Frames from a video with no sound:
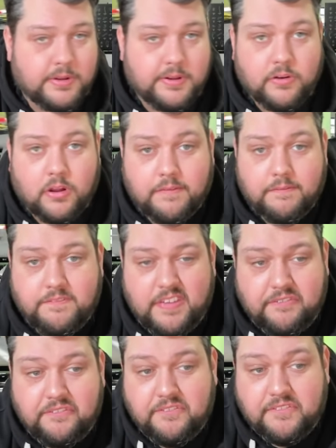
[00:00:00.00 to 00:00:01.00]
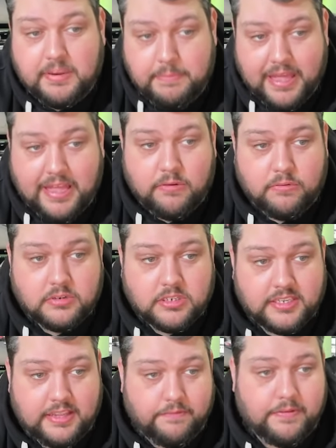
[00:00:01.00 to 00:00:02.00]
we got a 50
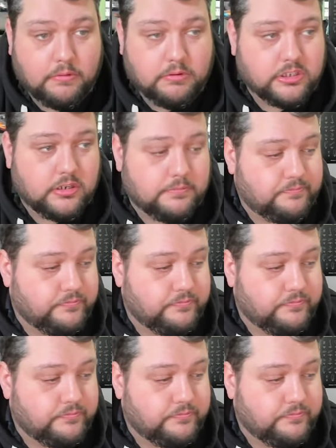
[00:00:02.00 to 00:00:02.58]
pound gift voucher.